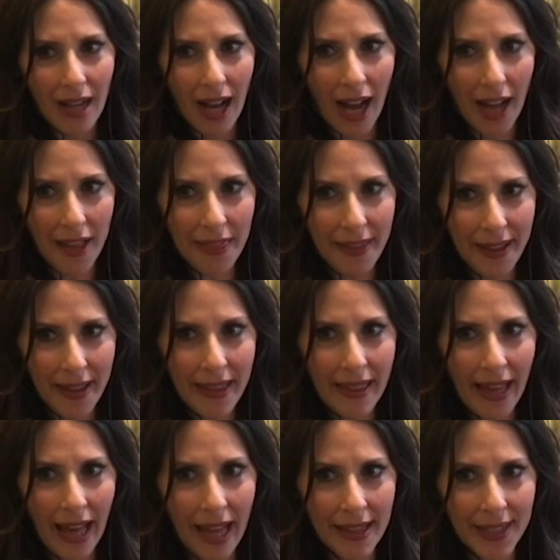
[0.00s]
I think
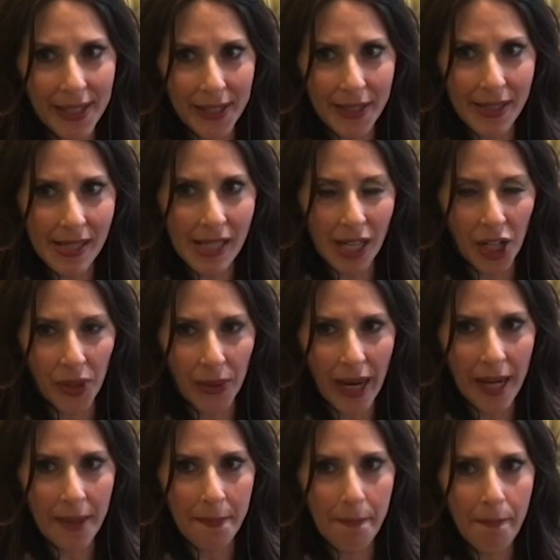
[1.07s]
that there's a
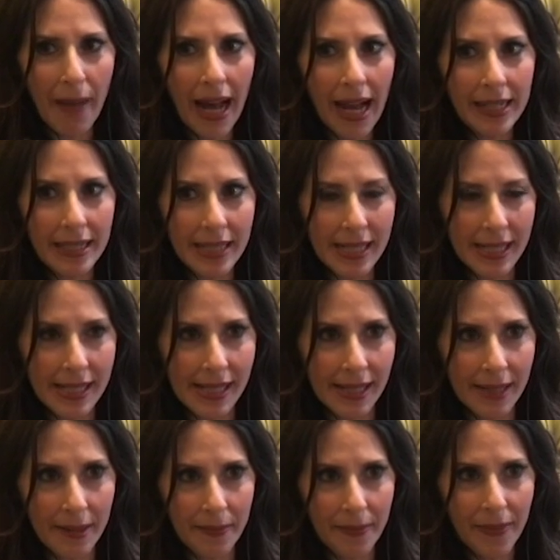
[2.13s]
great
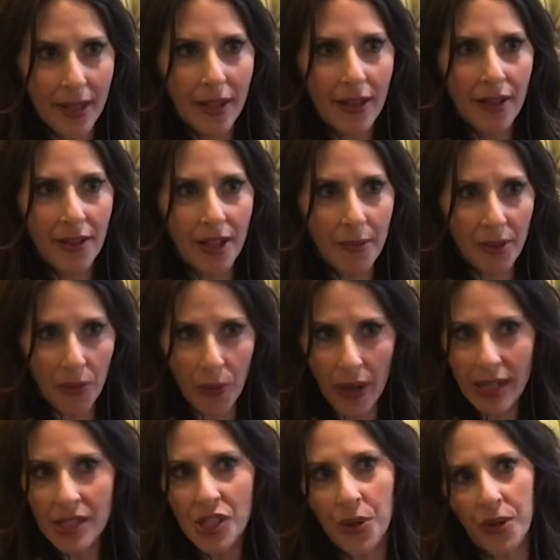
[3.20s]
magnetism, number
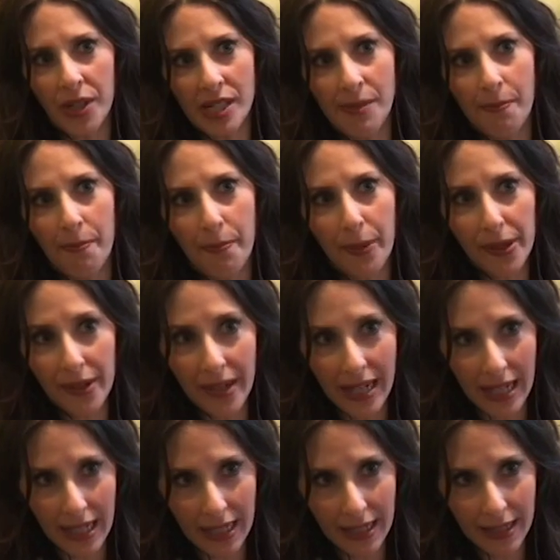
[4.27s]
one, towards Bernie
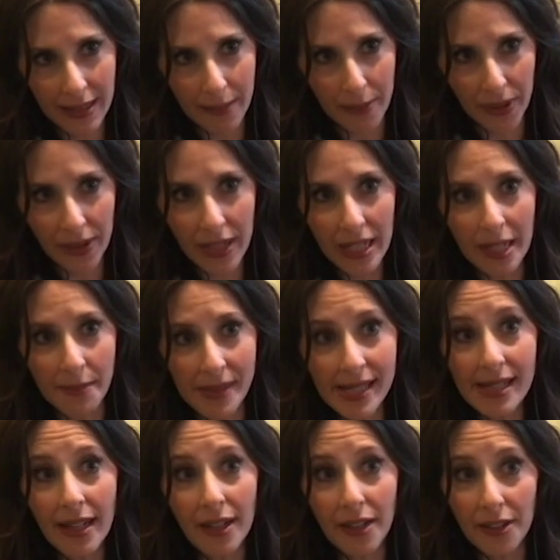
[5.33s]

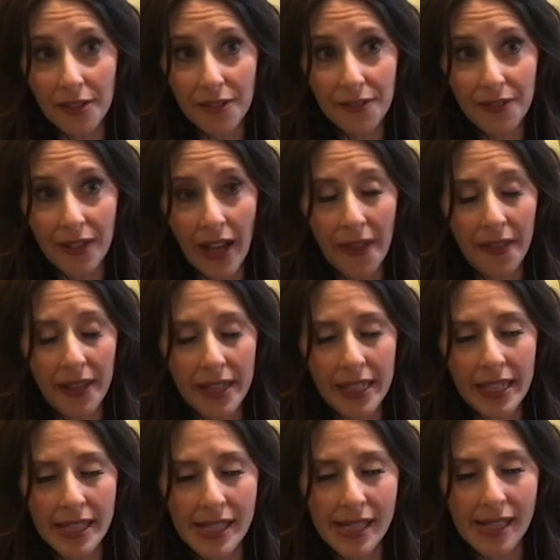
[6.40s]
himself. I think
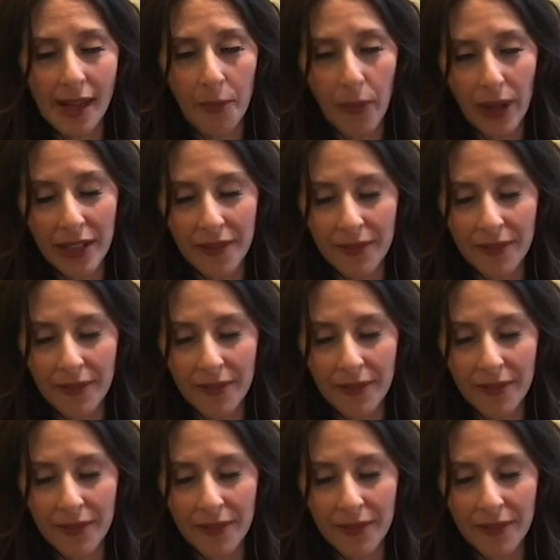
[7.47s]
he's somewhat of